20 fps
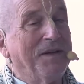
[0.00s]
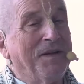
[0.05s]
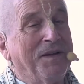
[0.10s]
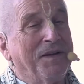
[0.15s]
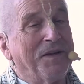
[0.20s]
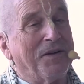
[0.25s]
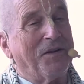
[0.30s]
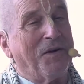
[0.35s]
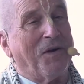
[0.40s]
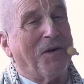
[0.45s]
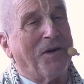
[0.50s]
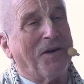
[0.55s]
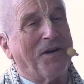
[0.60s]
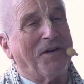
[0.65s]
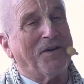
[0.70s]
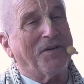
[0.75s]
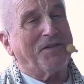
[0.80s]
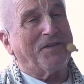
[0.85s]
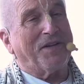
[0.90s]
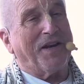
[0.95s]
You can all
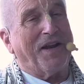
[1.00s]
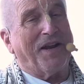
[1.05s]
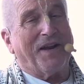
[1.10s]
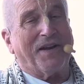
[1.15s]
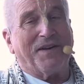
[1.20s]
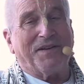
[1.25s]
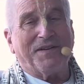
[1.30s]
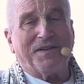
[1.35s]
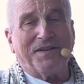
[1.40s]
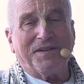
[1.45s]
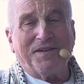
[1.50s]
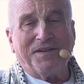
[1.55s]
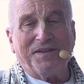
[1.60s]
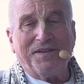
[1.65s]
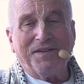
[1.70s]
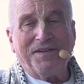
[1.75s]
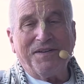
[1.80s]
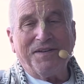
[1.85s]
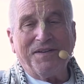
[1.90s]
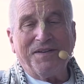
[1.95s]
understand,
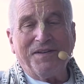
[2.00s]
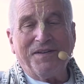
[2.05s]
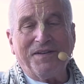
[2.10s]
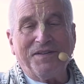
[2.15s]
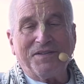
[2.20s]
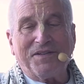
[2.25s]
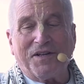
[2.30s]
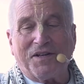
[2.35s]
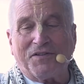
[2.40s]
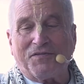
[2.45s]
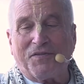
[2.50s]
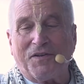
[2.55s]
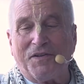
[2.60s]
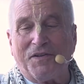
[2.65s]
just from